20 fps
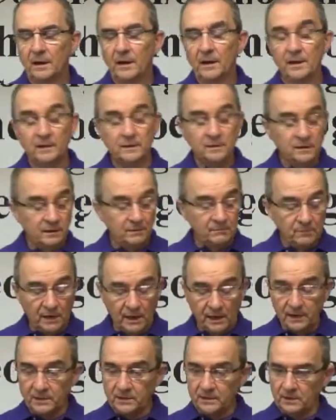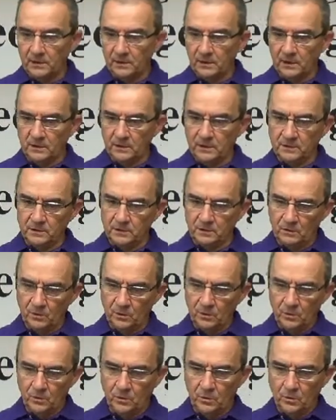And, and, and,
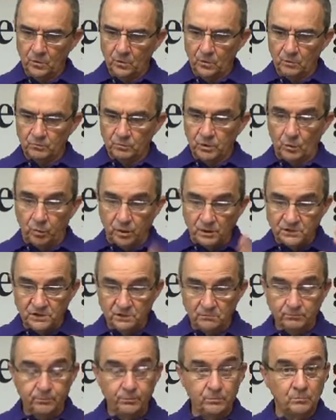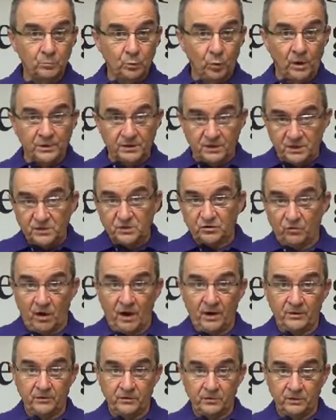but what's in, what this
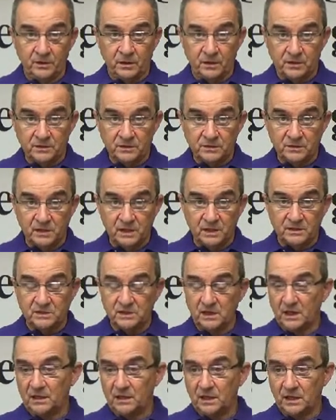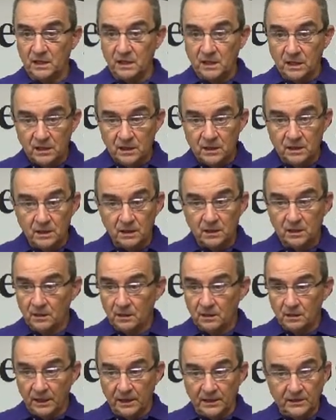writer does is that he,
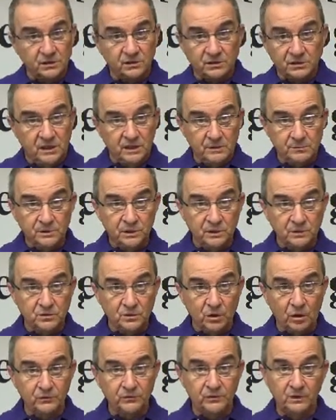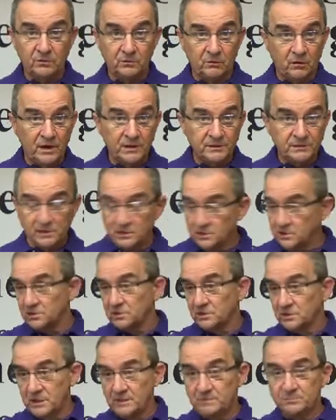he just keeps exalting Christ. He
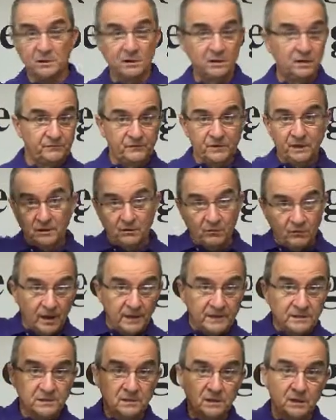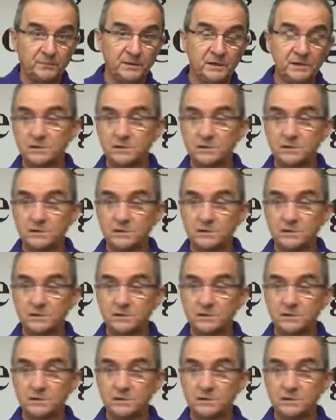just keeps lifting Christ up.